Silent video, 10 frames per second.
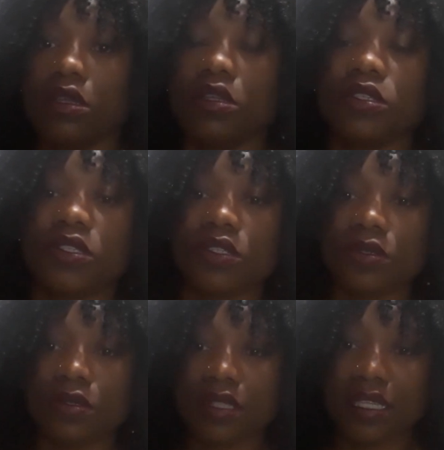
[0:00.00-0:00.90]

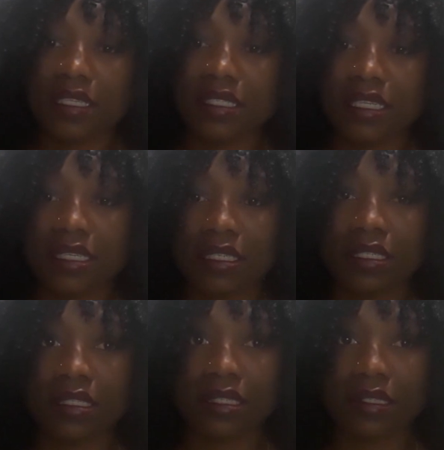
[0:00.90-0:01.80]
So this
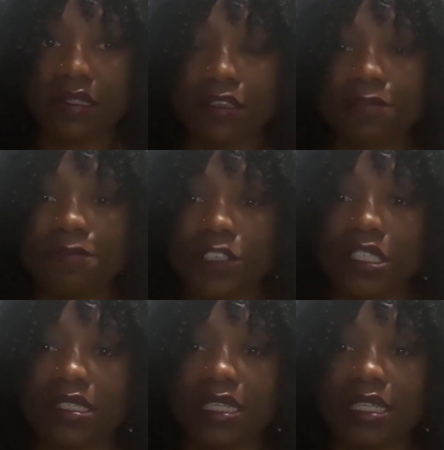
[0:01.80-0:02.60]
is the first